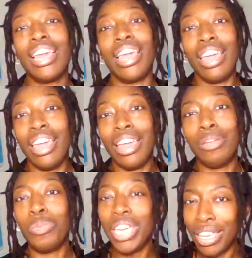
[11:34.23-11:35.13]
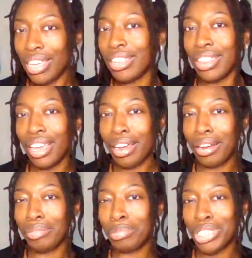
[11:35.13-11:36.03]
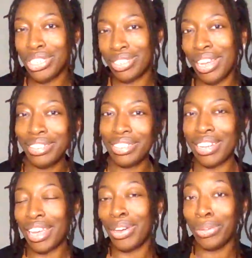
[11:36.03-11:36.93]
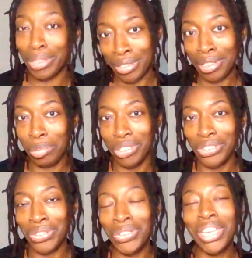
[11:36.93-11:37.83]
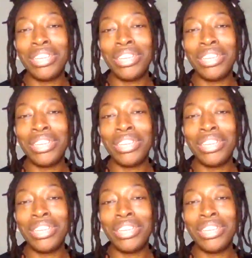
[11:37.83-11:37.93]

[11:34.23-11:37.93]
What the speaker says: and we can get there, but just not today on this episode.